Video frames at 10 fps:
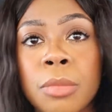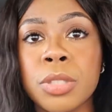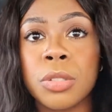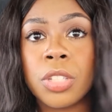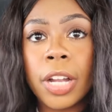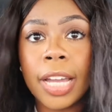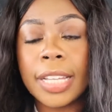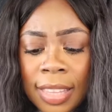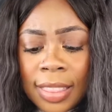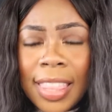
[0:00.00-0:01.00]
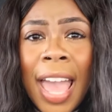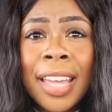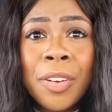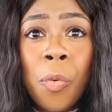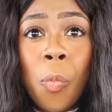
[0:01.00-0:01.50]
I'm so sorry, guys.
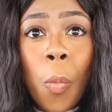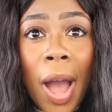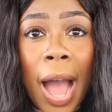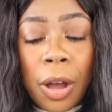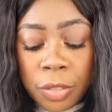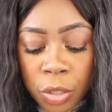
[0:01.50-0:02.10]
Then, wow.